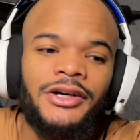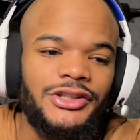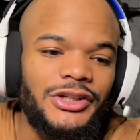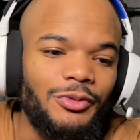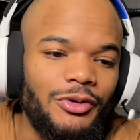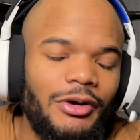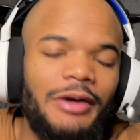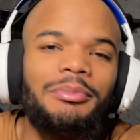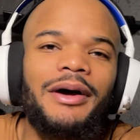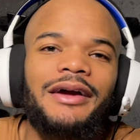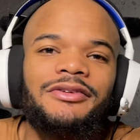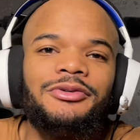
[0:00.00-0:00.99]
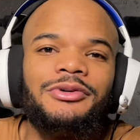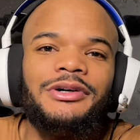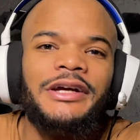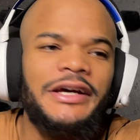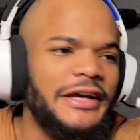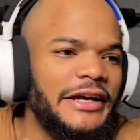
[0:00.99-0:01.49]
She went right back to it.
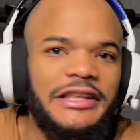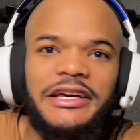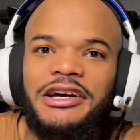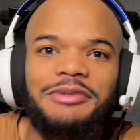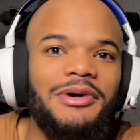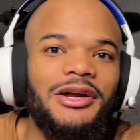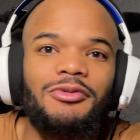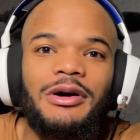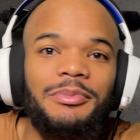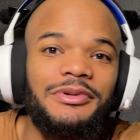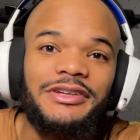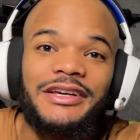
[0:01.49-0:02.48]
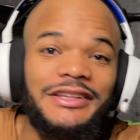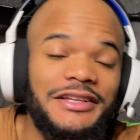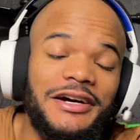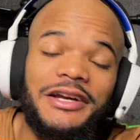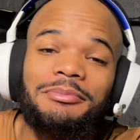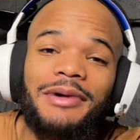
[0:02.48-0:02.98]
Get the automatic weapons. Get
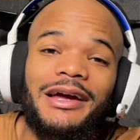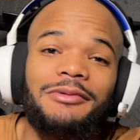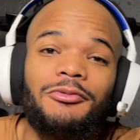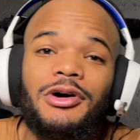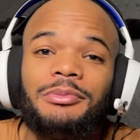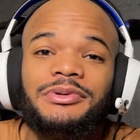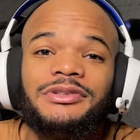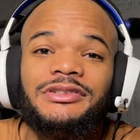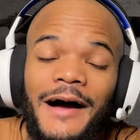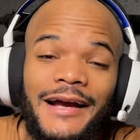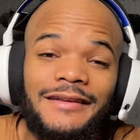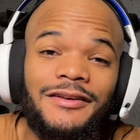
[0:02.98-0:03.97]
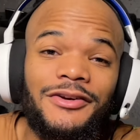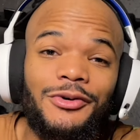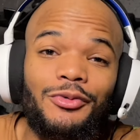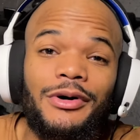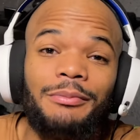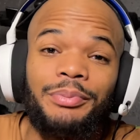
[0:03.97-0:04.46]
the automatic weapons. I can tell you
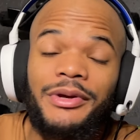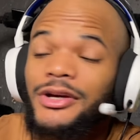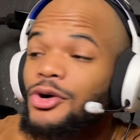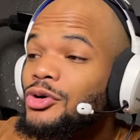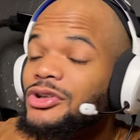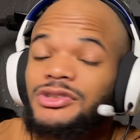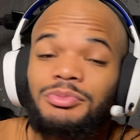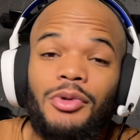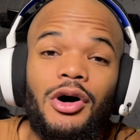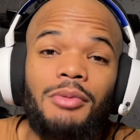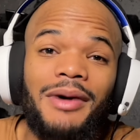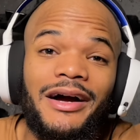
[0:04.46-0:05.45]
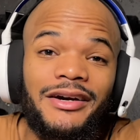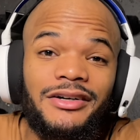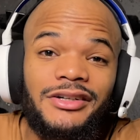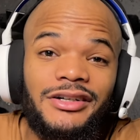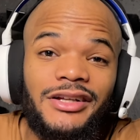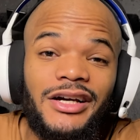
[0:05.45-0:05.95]
what, big or small, my
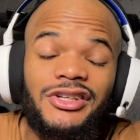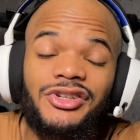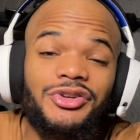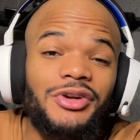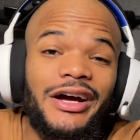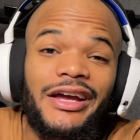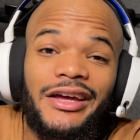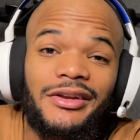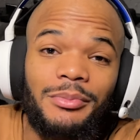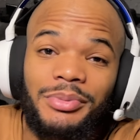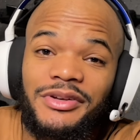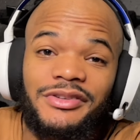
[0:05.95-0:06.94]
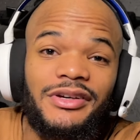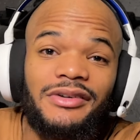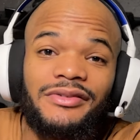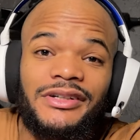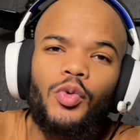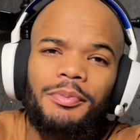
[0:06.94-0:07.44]
gun collection, you're not getting a piece
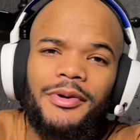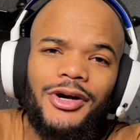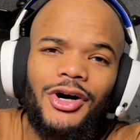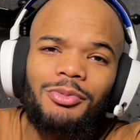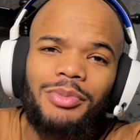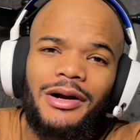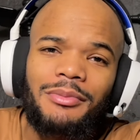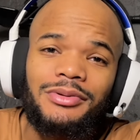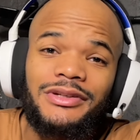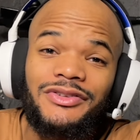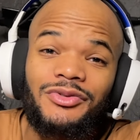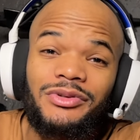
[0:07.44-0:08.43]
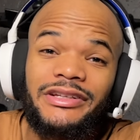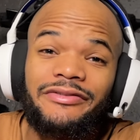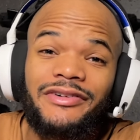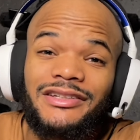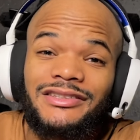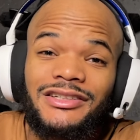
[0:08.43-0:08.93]
of it. Whoopi Goldberg believes we live
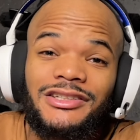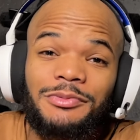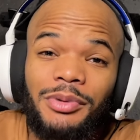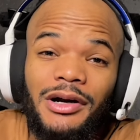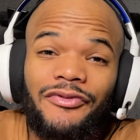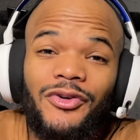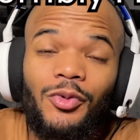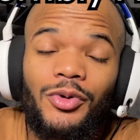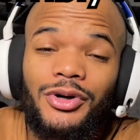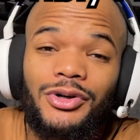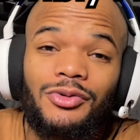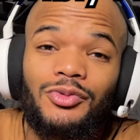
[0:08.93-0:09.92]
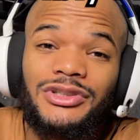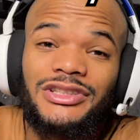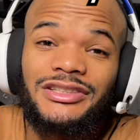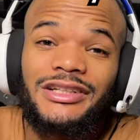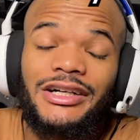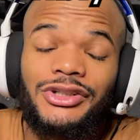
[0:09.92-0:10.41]
in a such perfect world, which
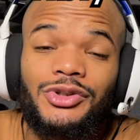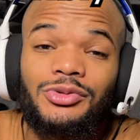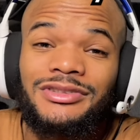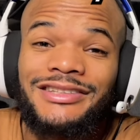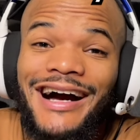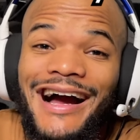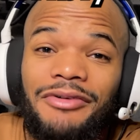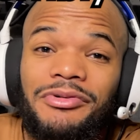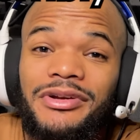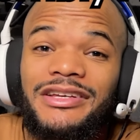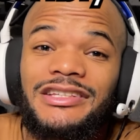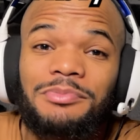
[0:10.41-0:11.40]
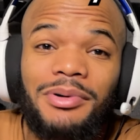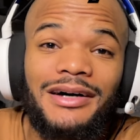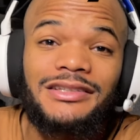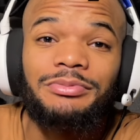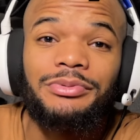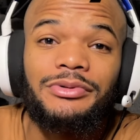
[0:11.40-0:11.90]
is not true. Tyranny is
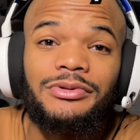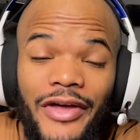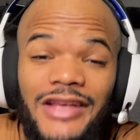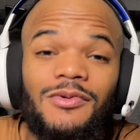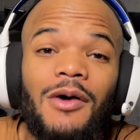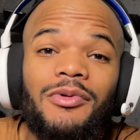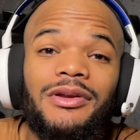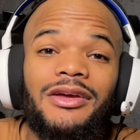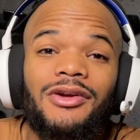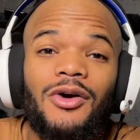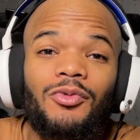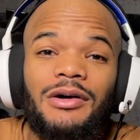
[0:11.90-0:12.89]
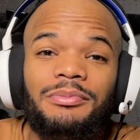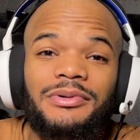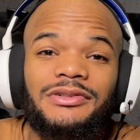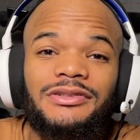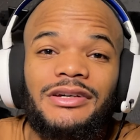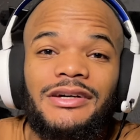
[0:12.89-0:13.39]
possible. That's why we need our
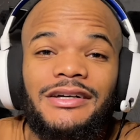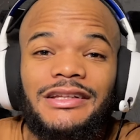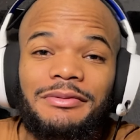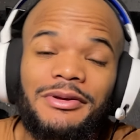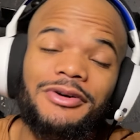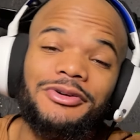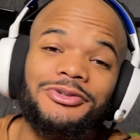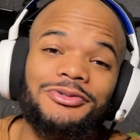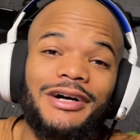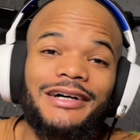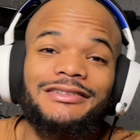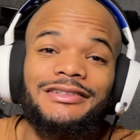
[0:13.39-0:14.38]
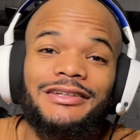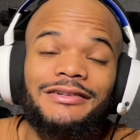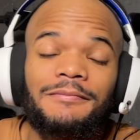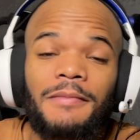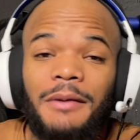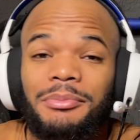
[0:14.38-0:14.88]
weapons. Let me know what you guys think.
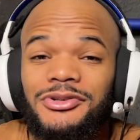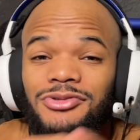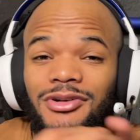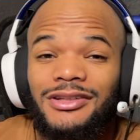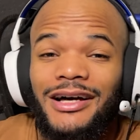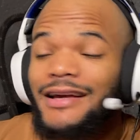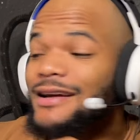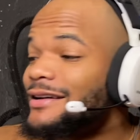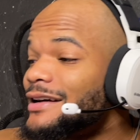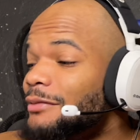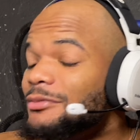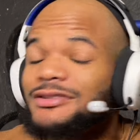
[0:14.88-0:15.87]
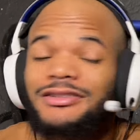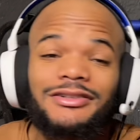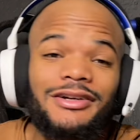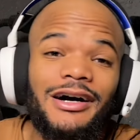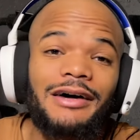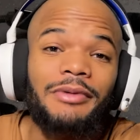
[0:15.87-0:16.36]
Be sure to like, comment,
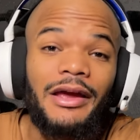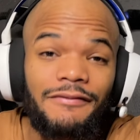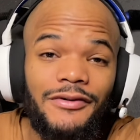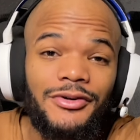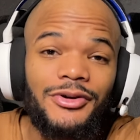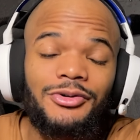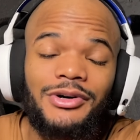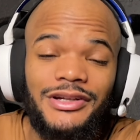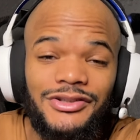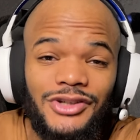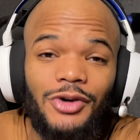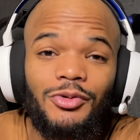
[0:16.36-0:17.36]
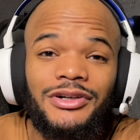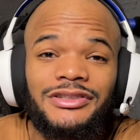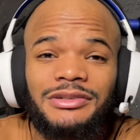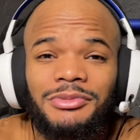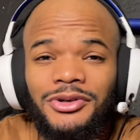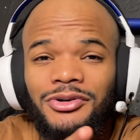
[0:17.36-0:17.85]
subscribe if you're new. And as always,
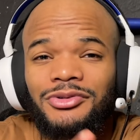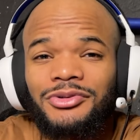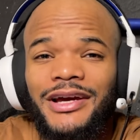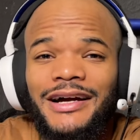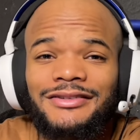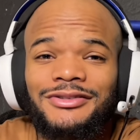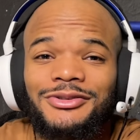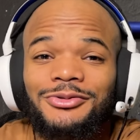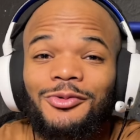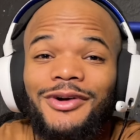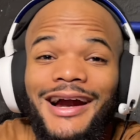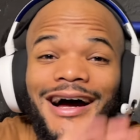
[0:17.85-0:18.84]
let me know what to react to. We're